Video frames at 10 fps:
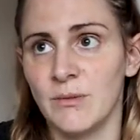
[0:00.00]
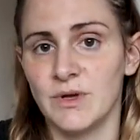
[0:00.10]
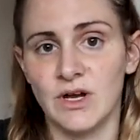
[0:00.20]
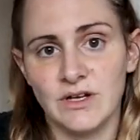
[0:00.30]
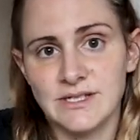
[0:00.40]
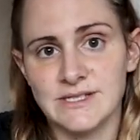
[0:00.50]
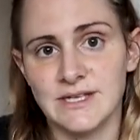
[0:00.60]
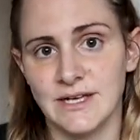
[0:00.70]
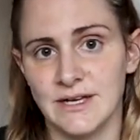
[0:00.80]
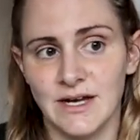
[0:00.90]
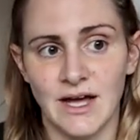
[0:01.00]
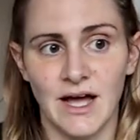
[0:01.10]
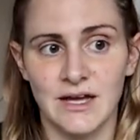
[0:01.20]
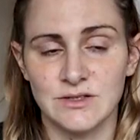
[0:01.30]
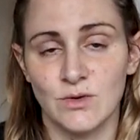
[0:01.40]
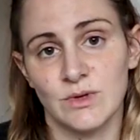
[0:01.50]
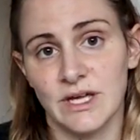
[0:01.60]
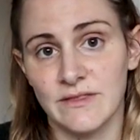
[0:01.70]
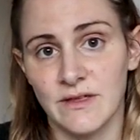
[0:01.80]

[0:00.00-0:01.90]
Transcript: but honestly, I don't like